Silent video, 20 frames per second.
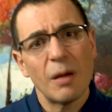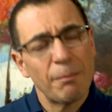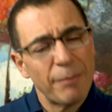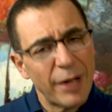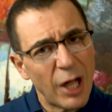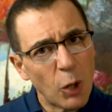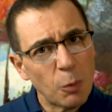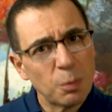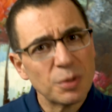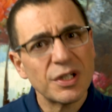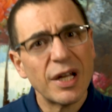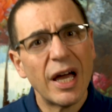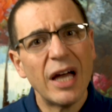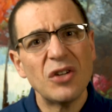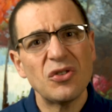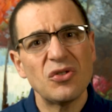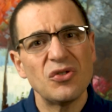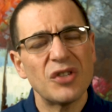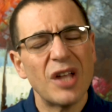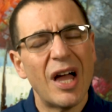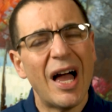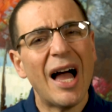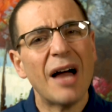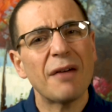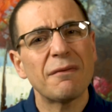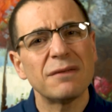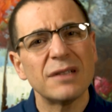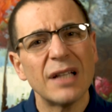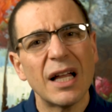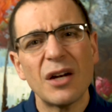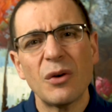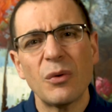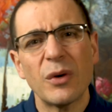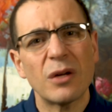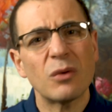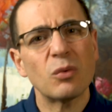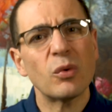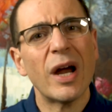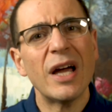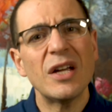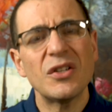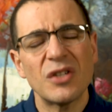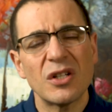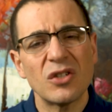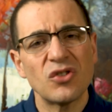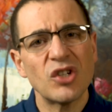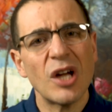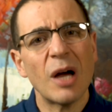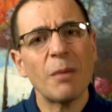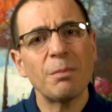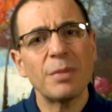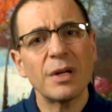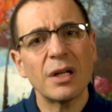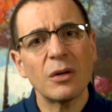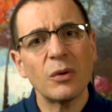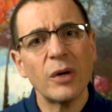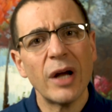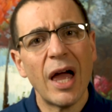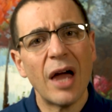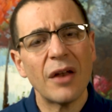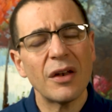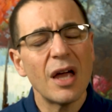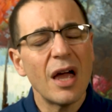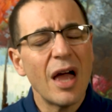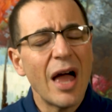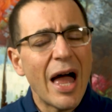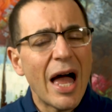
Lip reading: palpitations, the heart fluttering, racing, jumping around.